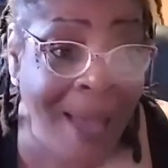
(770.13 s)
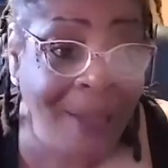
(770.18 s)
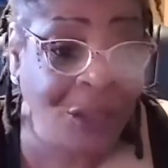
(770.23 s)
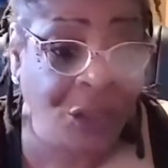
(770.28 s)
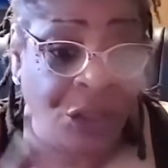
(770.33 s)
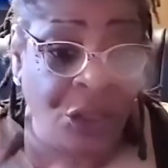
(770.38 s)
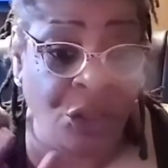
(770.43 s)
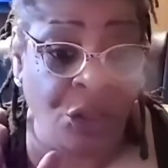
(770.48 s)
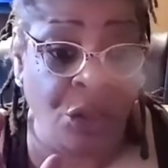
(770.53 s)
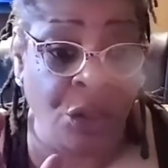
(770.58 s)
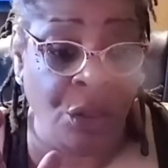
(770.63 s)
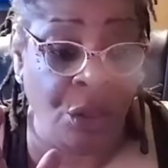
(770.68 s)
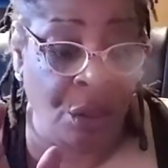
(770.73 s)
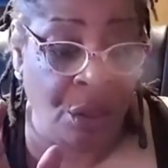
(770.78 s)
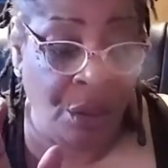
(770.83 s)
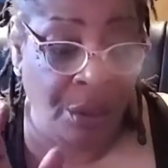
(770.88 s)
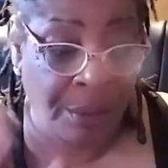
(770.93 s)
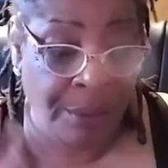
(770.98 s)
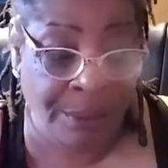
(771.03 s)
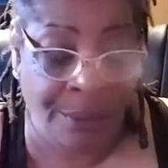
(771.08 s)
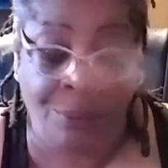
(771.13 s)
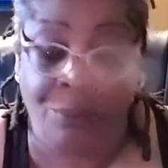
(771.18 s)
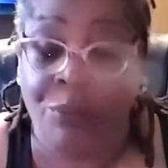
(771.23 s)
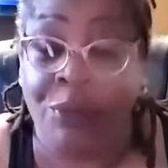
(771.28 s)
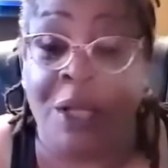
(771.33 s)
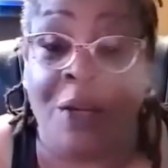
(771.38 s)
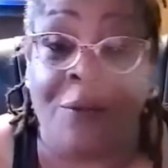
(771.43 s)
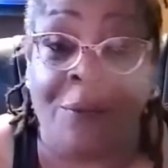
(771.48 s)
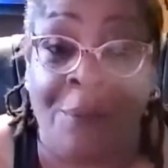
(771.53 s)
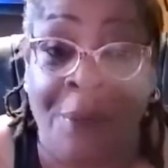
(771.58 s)
Maybe I should.
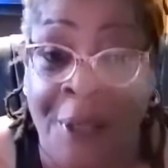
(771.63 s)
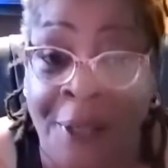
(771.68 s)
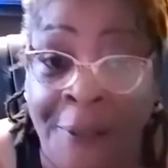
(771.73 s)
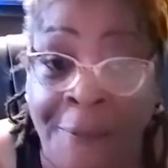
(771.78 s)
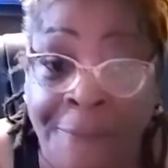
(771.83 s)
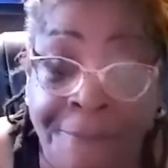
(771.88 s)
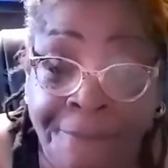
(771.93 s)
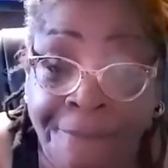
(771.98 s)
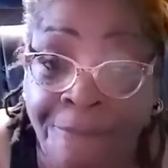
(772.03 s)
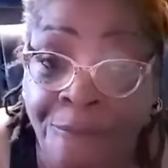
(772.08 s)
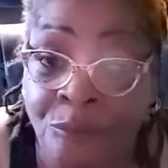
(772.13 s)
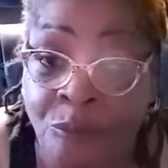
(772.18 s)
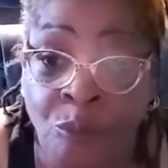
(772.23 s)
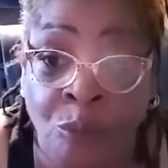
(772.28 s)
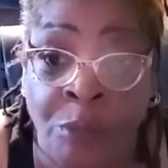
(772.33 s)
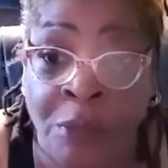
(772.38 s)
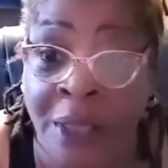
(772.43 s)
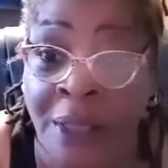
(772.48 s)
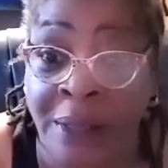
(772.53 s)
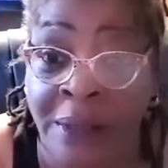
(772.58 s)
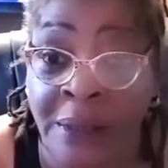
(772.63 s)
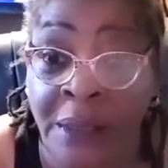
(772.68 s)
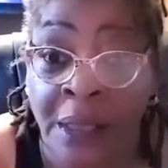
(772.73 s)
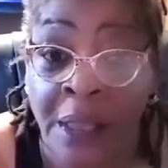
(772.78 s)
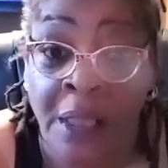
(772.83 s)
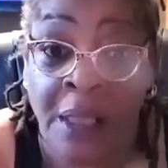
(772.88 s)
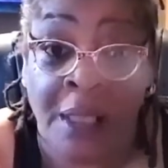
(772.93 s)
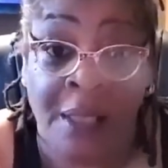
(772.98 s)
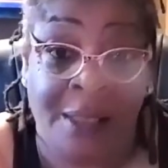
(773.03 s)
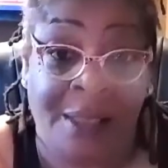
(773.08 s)
Never mind.
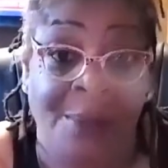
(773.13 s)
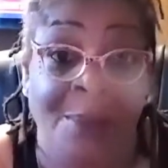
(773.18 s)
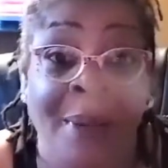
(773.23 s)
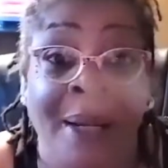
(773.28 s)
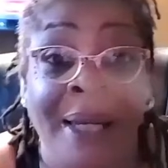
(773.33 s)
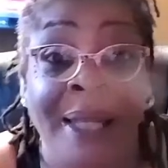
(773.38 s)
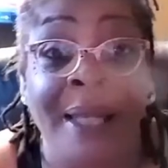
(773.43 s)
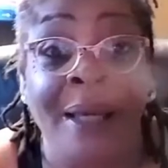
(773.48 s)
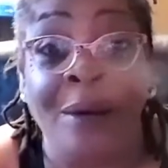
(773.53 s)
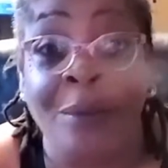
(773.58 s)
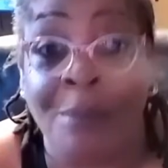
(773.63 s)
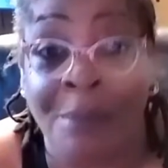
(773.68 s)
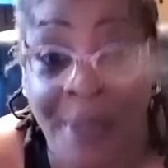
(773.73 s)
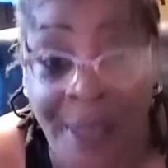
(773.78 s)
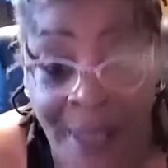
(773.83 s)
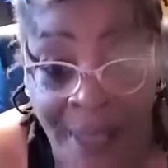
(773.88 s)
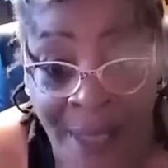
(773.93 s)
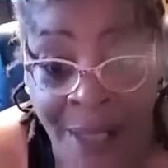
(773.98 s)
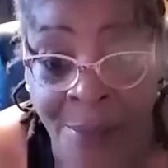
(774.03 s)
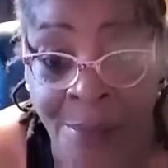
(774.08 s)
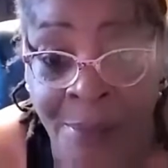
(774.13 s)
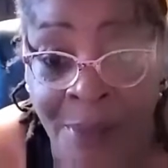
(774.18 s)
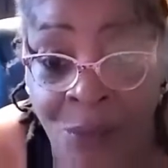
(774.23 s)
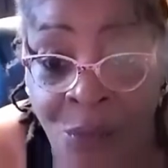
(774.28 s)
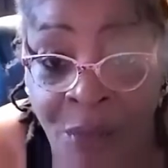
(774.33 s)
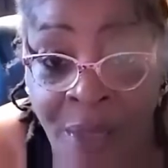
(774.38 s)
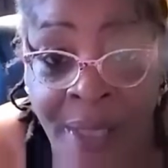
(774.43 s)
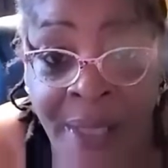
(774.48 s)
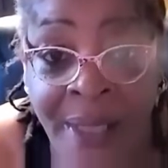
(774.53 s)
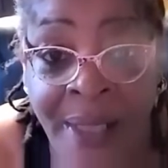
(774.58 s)
Because cause somebody help
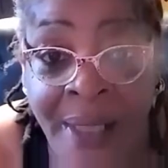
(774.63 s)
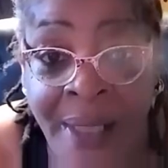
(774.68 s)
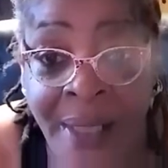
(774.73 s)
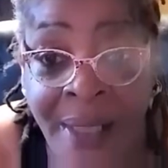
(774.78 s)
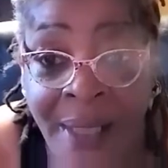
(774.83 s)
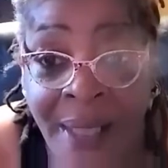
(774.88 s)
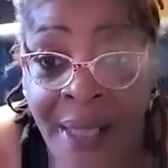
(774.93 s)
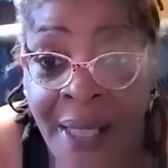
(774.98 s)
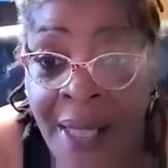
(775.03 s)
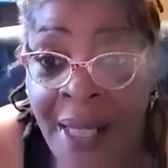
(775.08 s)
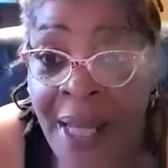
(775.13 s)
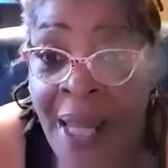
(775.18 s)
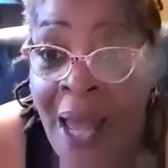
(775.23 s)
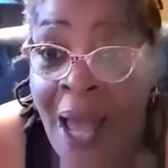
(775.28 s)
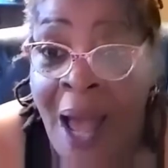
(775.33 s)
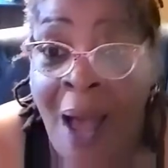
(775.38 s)
me. Help me with it.